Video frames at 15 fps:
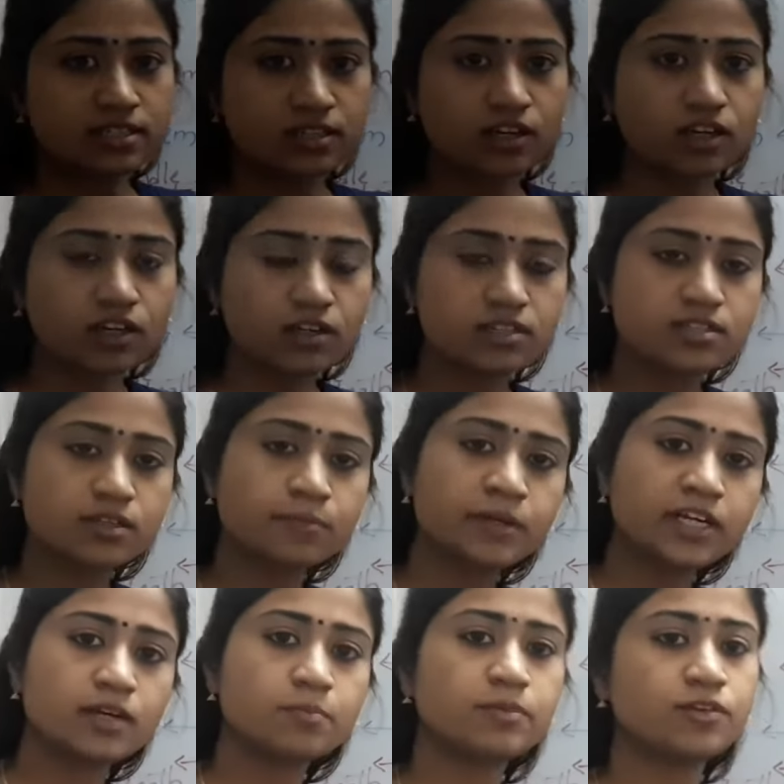are also made
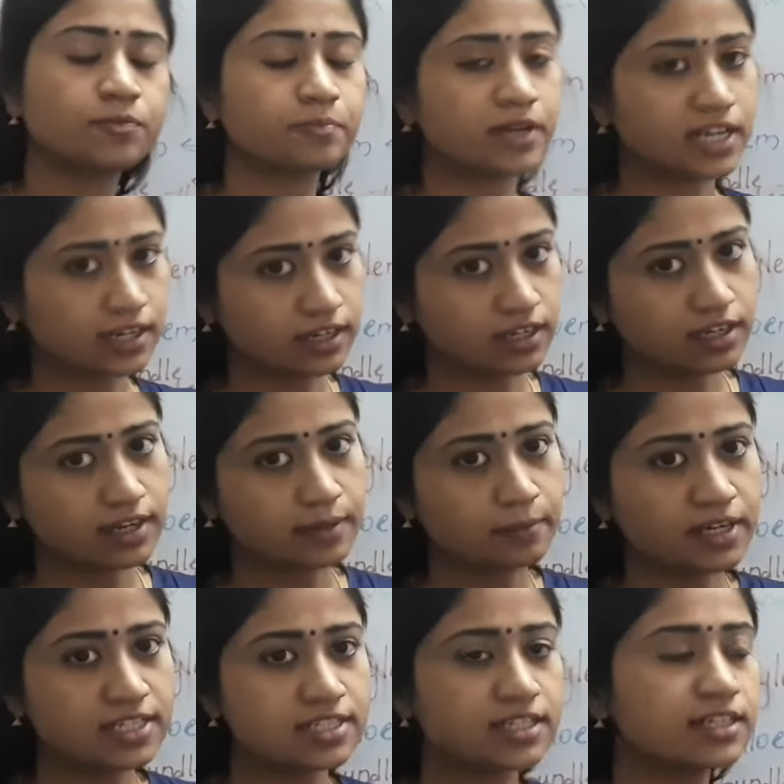up of
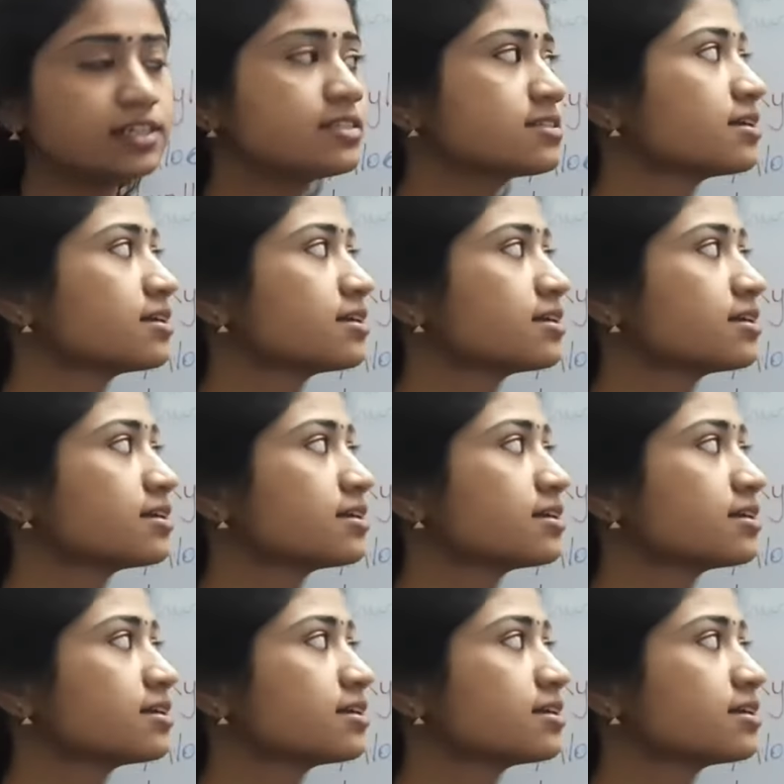parenchyma cells,